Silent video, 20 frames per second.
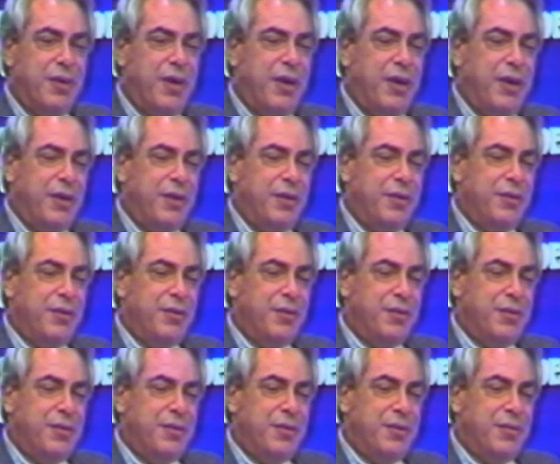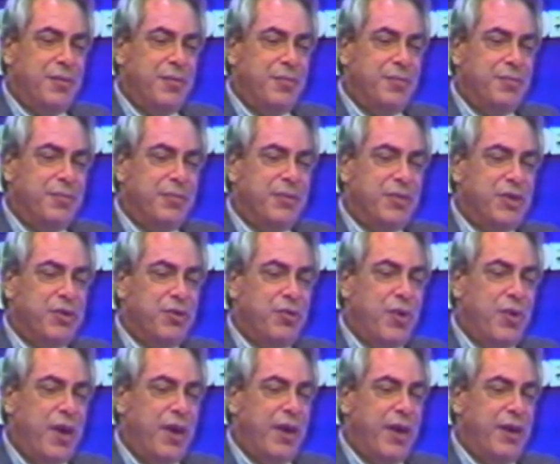And um,
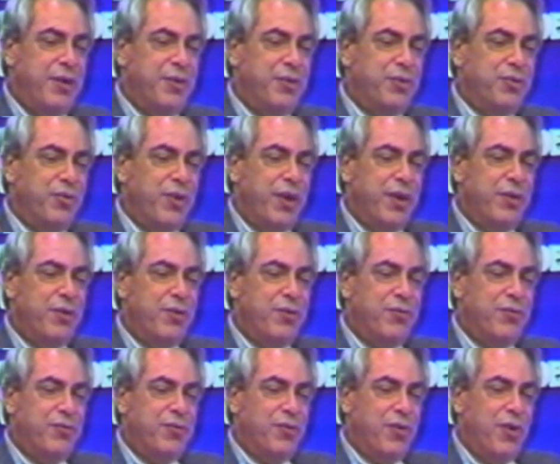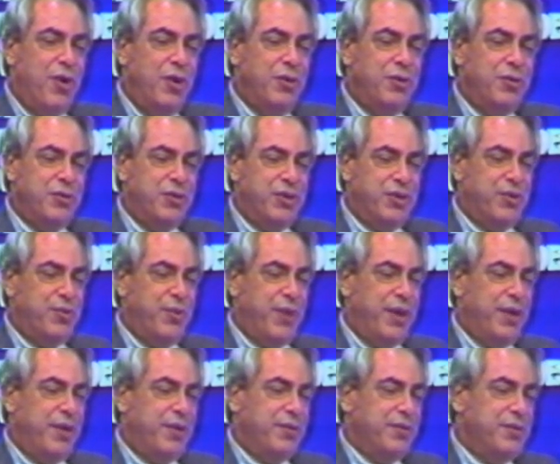so I had a grid of 100
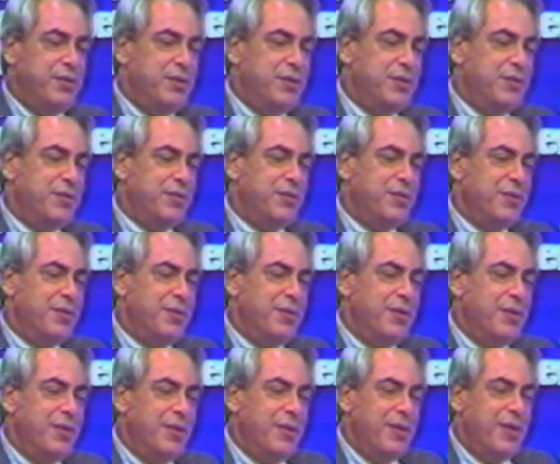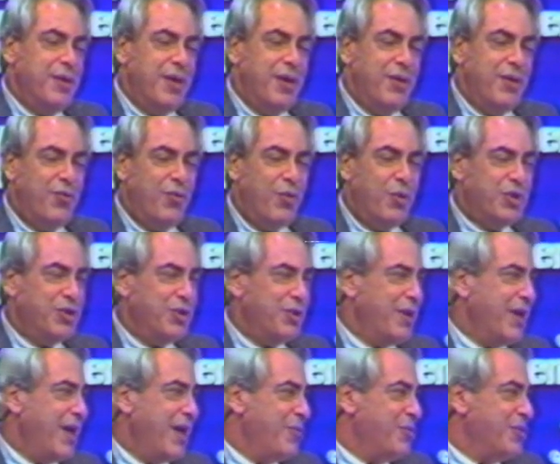squares, and
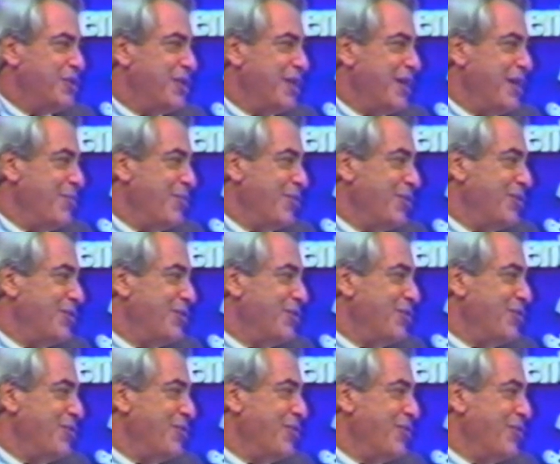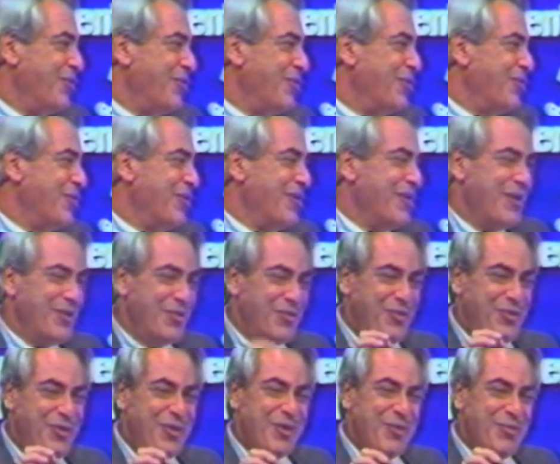fortunately I was able to
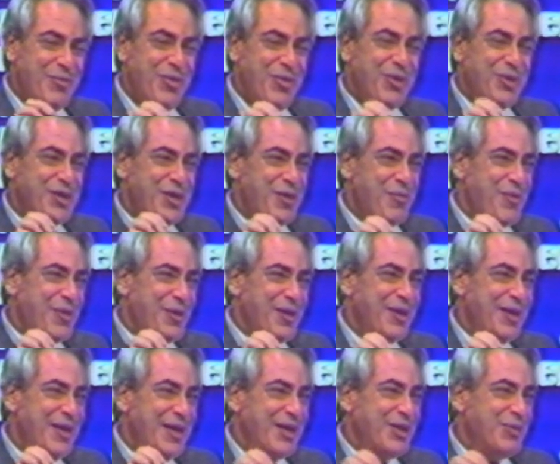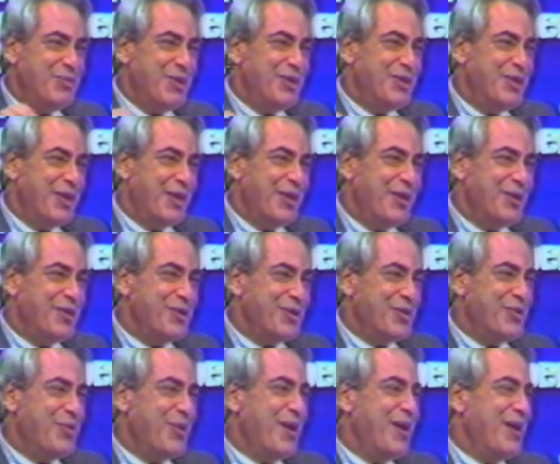put something in each particular
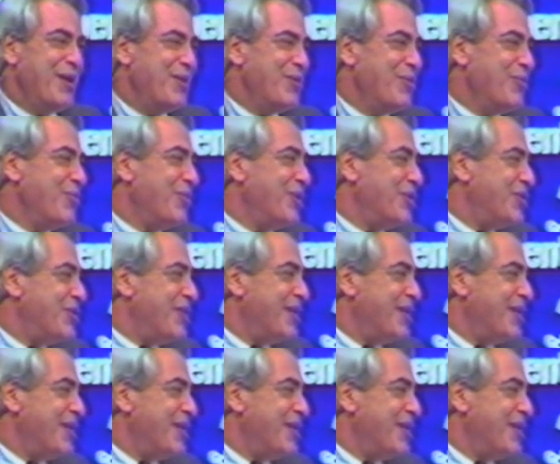square, which